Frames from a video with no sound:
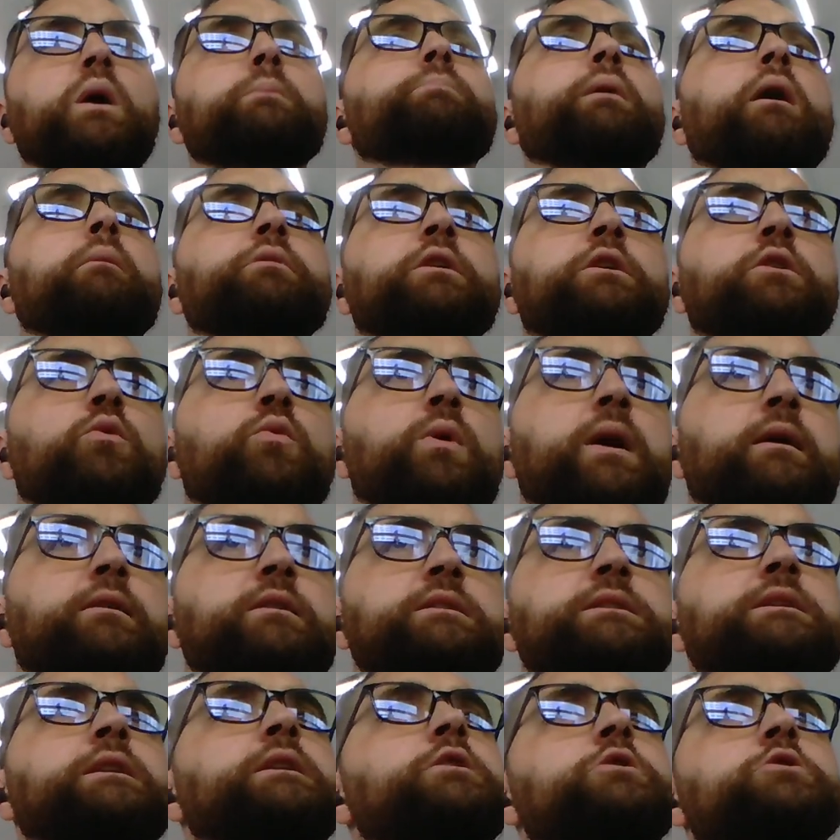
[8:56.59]
Public
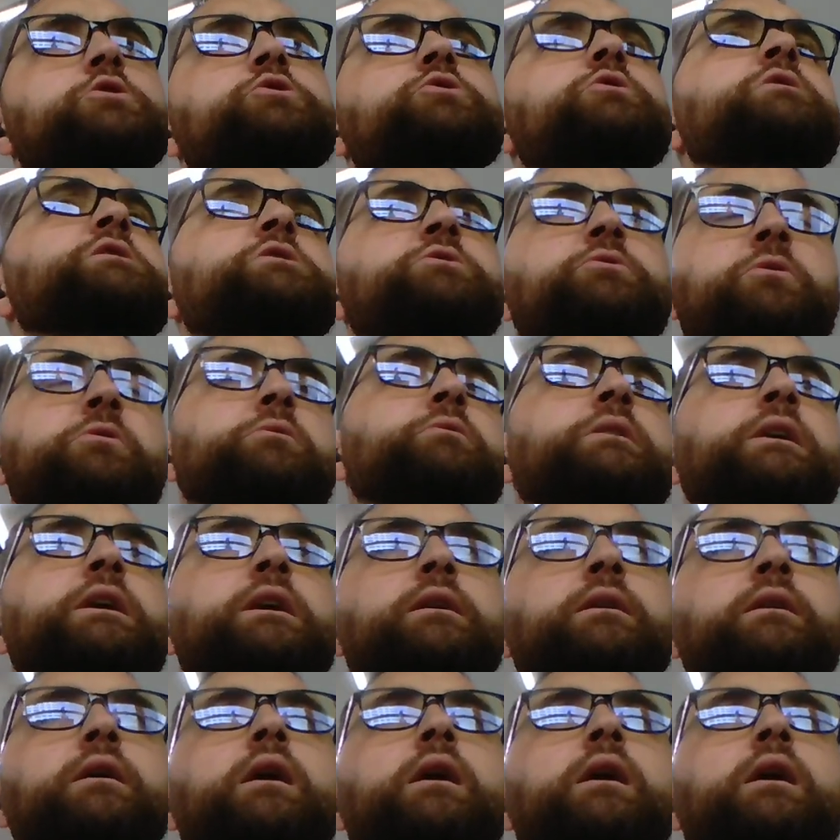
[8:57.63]
awareness and industry scrutiny.